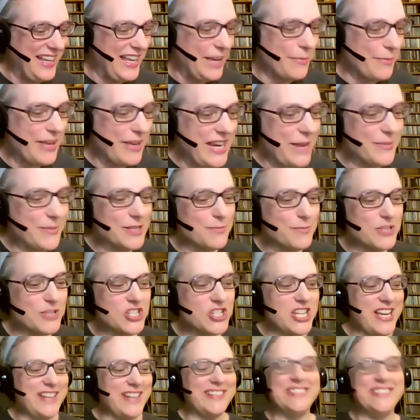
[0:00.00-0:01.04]
My name is
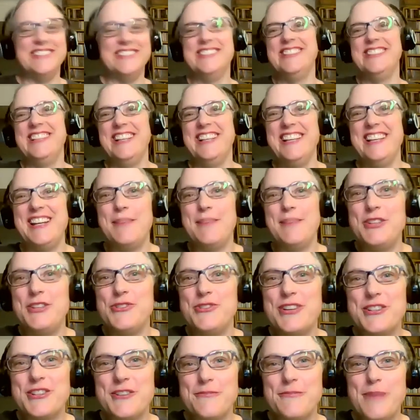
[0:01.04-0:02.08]
Michelle, and I'm the
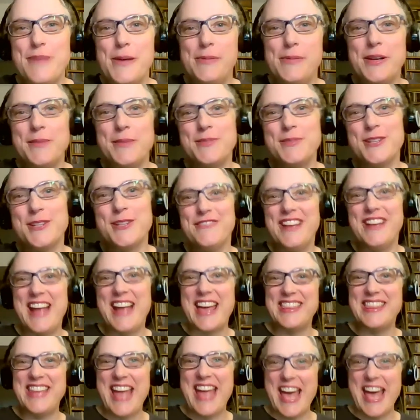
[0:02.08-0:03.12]
Director of Public Observing
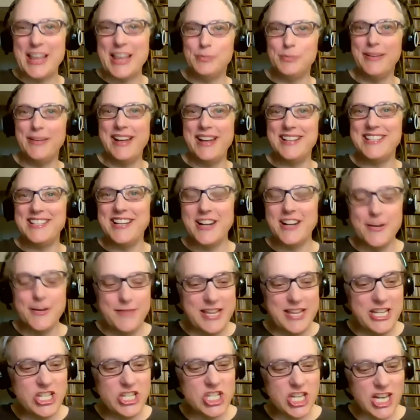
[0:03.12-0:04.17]
at the Adler Planetarium
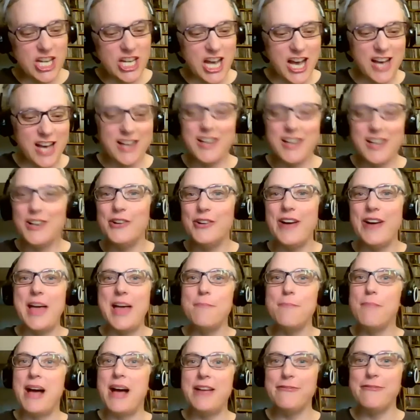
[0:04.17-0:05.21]
in Chicago,
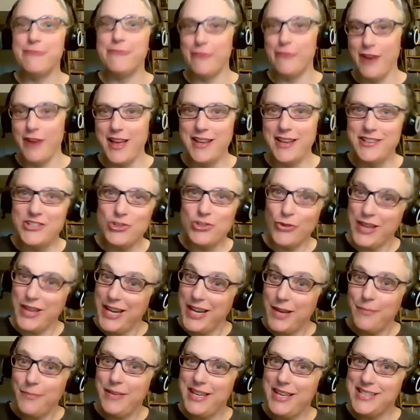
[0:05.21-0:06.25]
and my friend
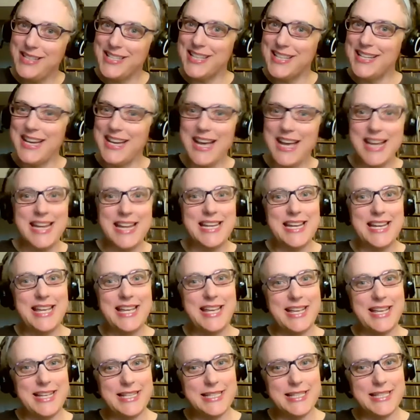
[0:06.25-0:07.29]
joining me tonight
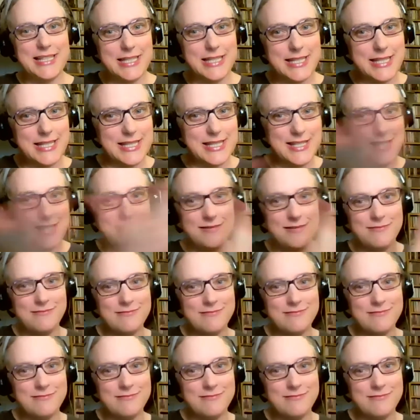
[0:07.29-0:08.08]
is...